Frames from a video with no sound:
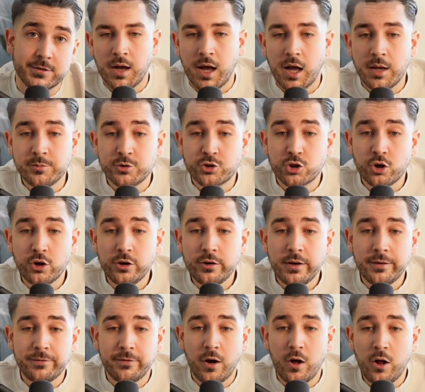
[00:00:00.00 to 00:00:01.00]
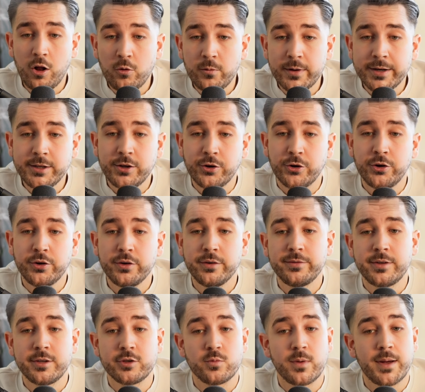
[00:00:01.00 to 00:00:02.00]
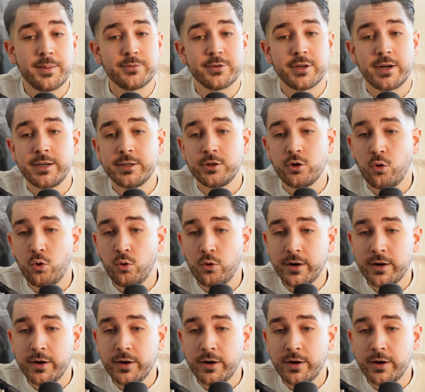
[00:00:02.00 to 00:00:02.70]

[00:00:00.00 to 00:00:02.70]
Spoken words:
I'm sure you have already heard of this website or